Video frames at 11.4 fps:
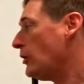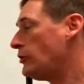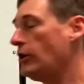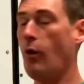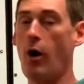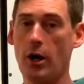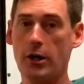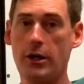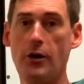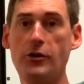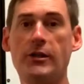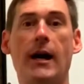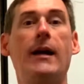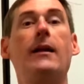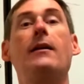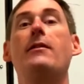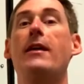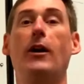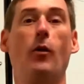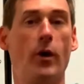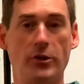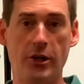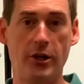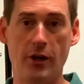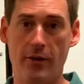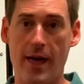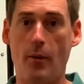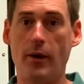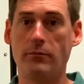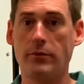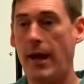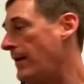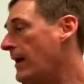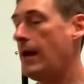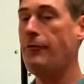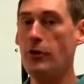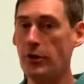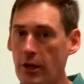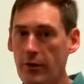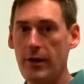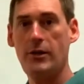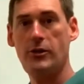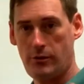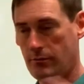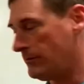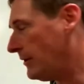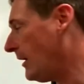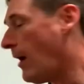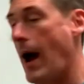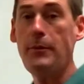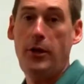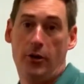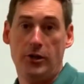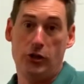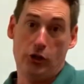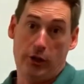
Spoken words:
So arc cosine, they don't want you to know that one, okay? If you're curious, you know, I'm curious as a